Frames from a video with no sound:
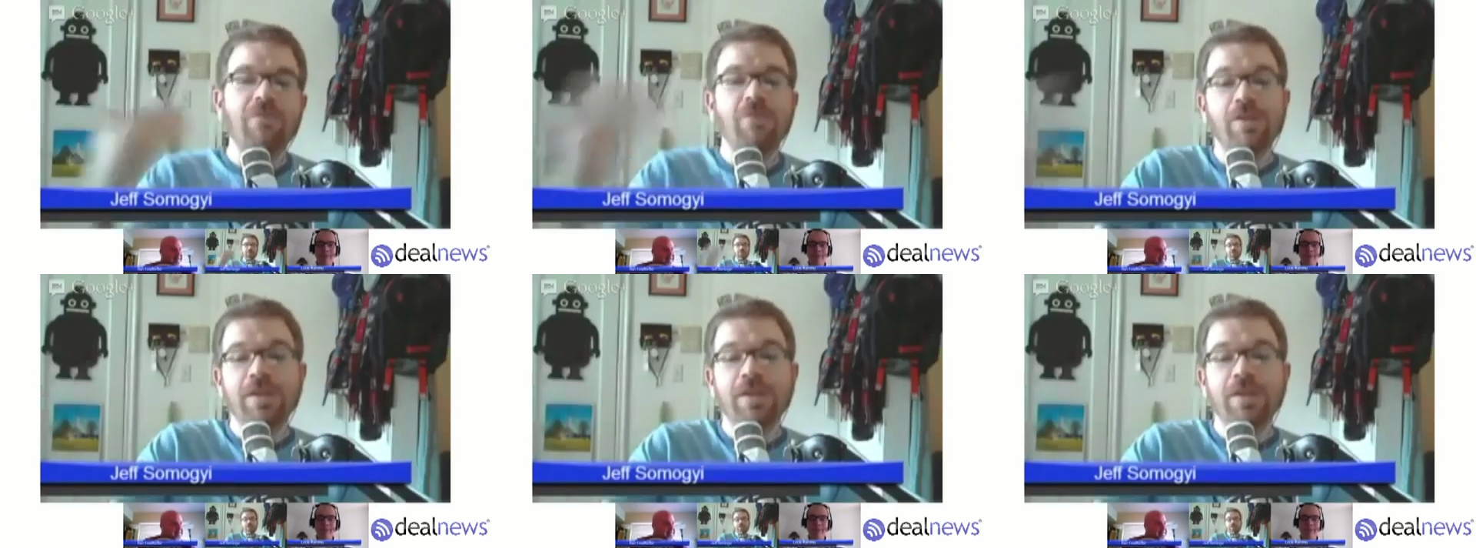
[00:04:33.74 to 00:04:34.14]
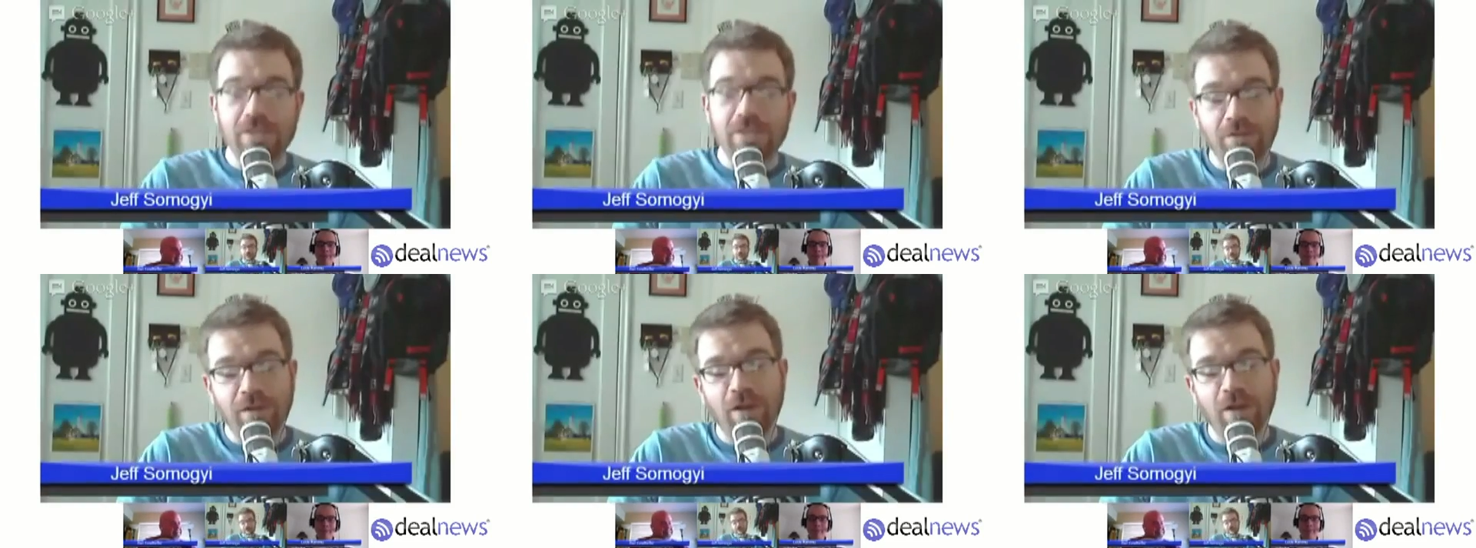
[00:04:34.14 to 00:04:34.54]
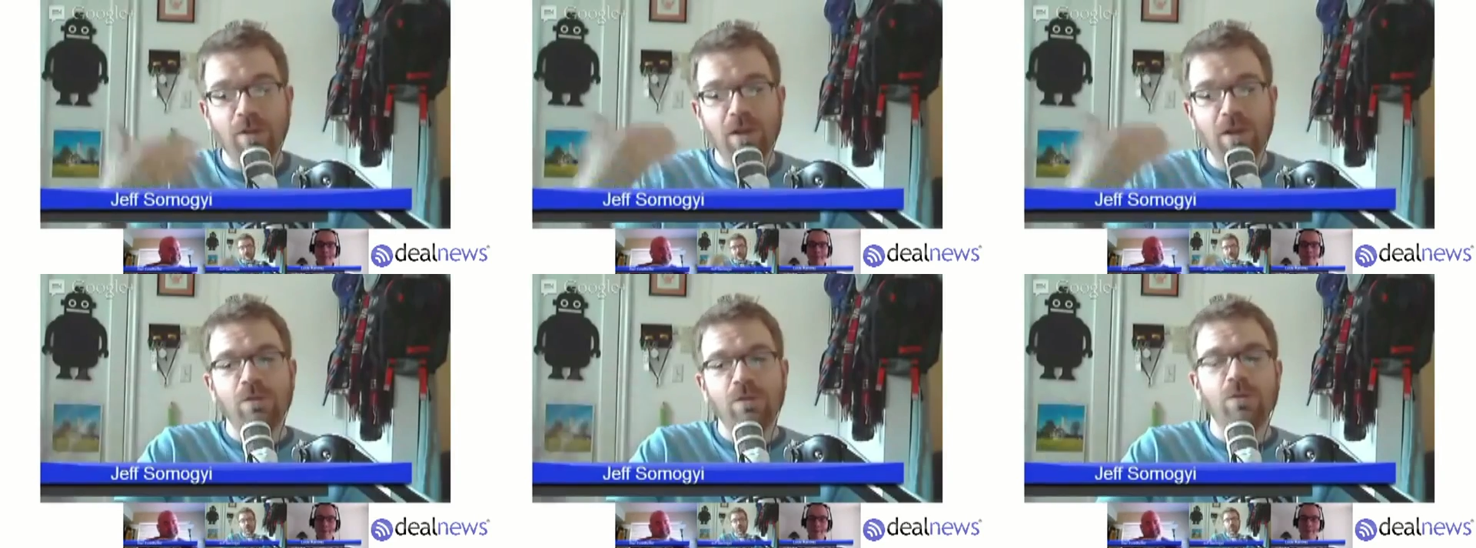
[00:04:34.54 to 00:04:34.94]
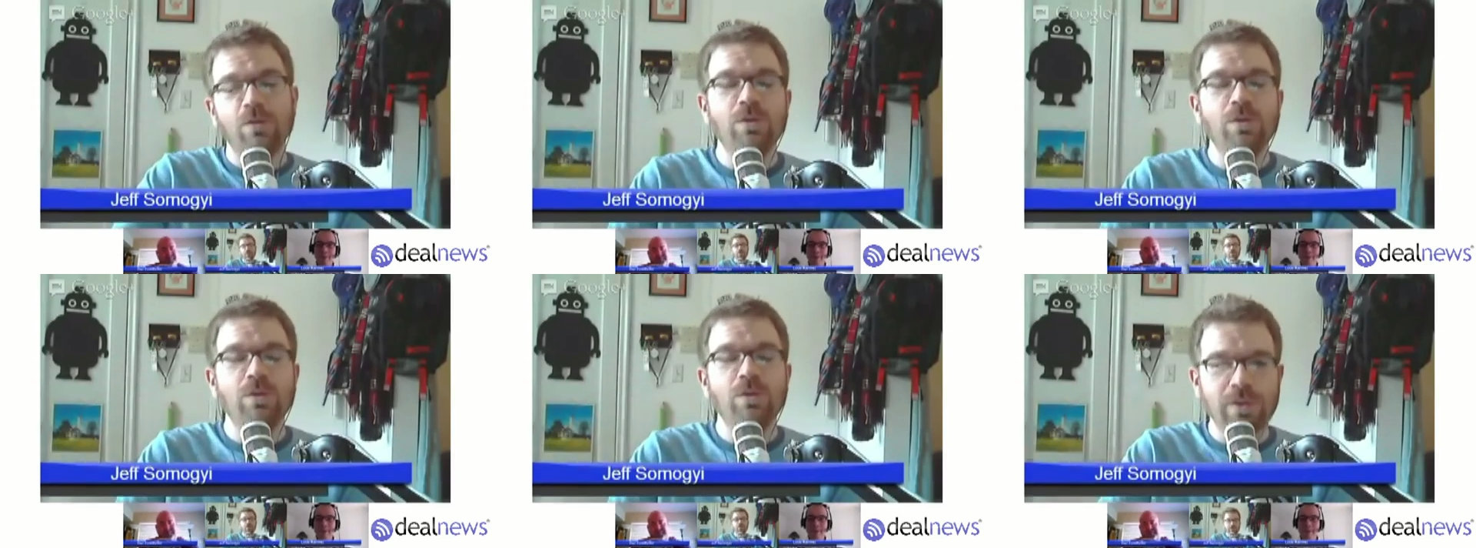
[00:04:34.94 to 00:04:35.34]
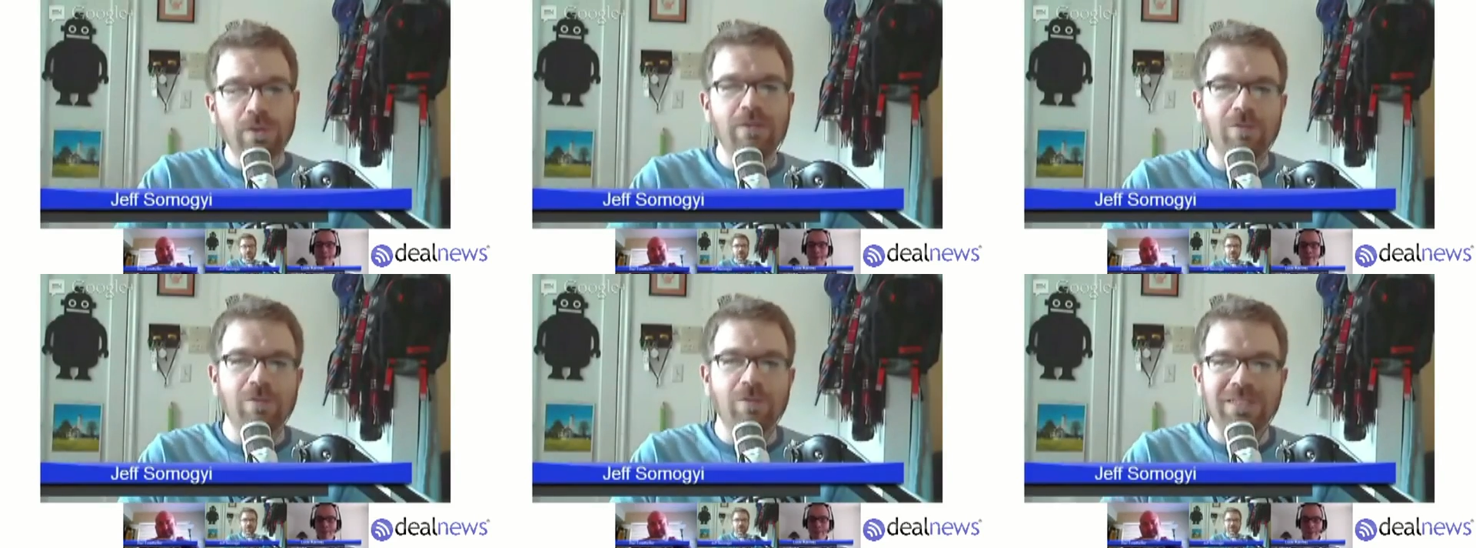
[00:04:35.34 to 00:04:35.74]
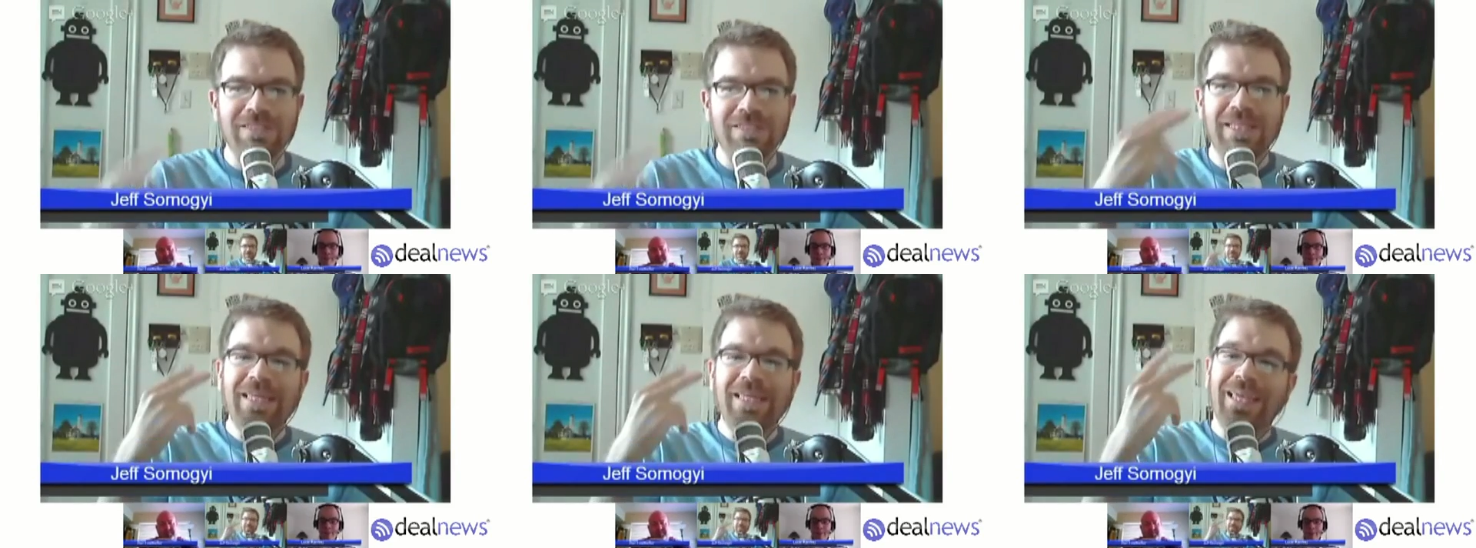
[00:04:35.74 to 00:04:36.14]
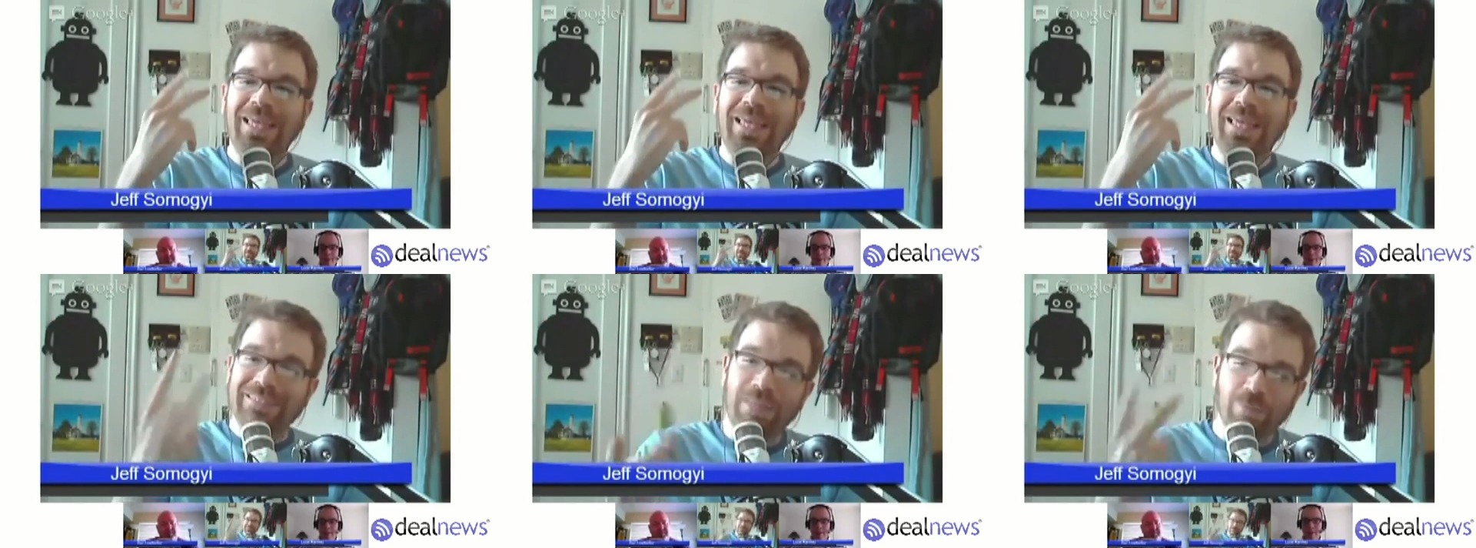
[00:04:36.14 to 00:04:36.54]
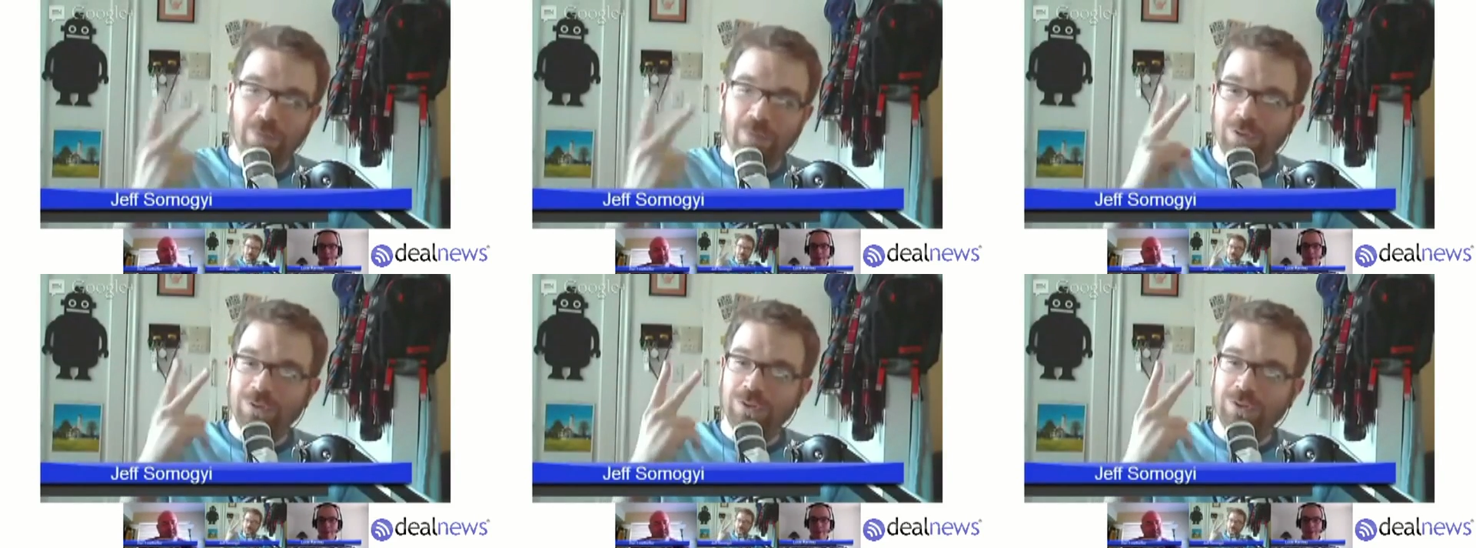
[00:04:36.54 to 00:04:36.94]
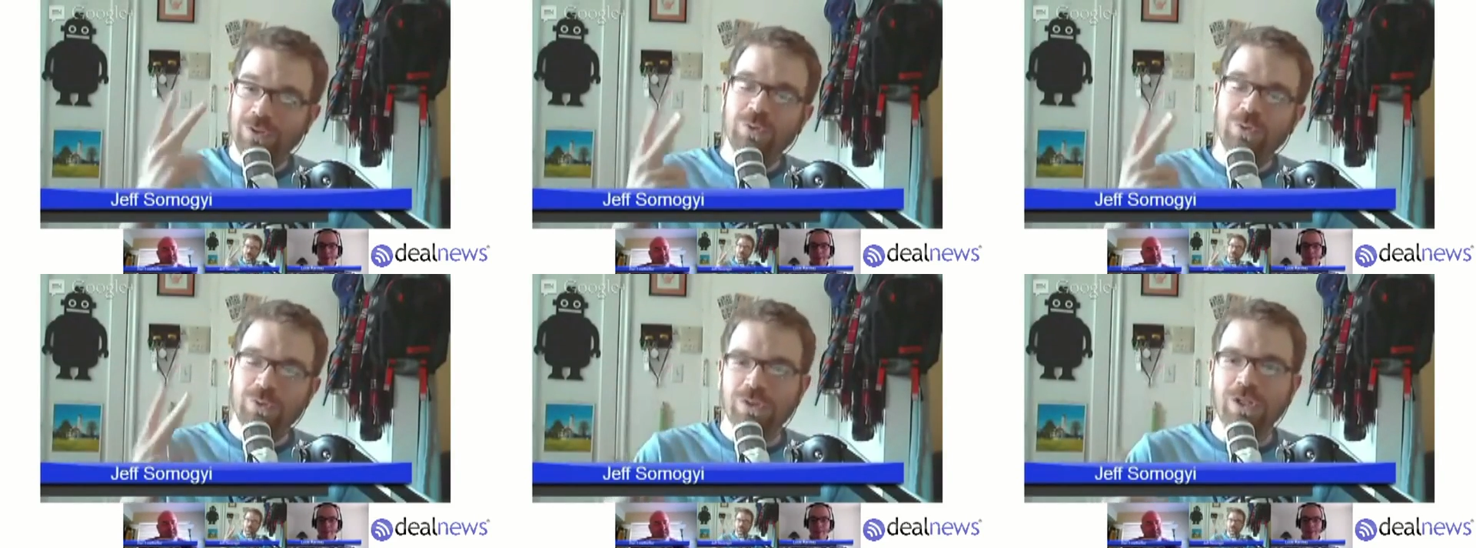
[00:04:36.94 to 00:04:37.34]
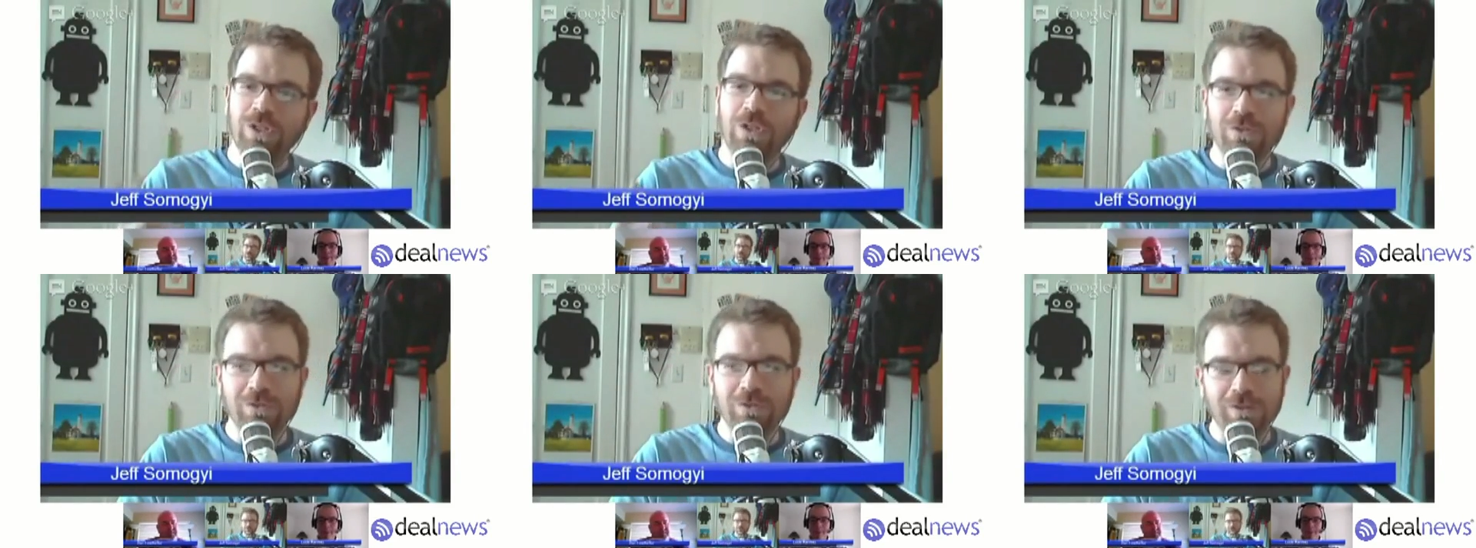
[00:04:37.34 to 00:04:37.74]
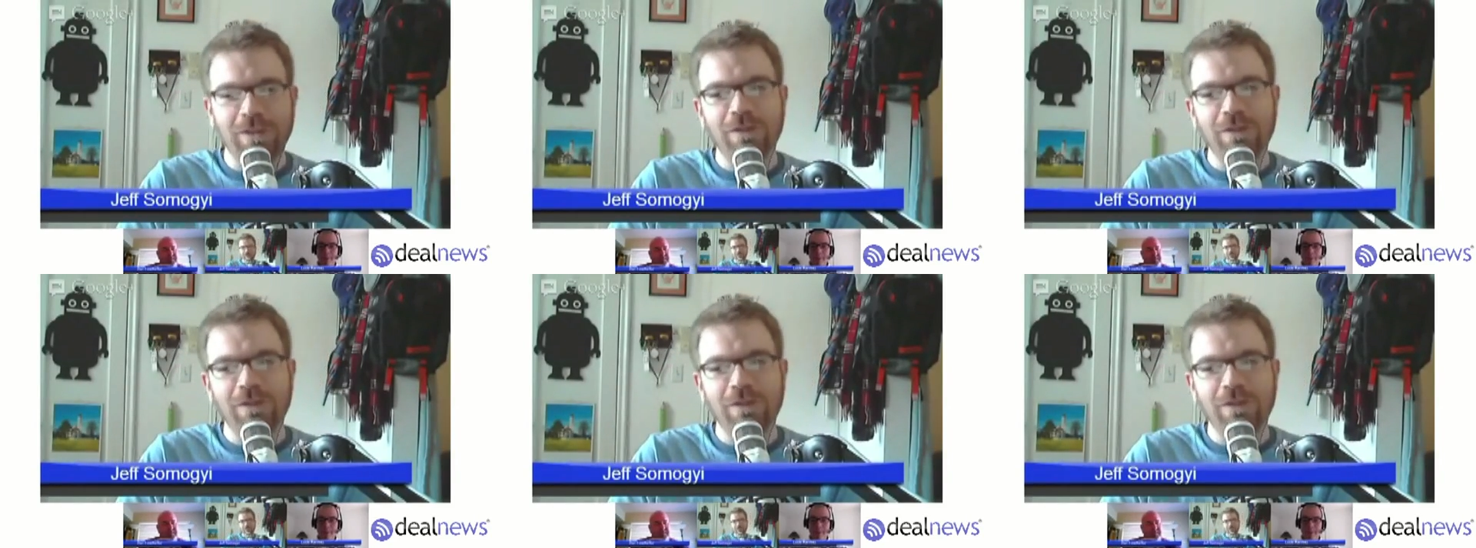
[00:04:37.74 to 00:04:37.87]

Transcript: everything else is available on Hulu or Netflix except for those two shows.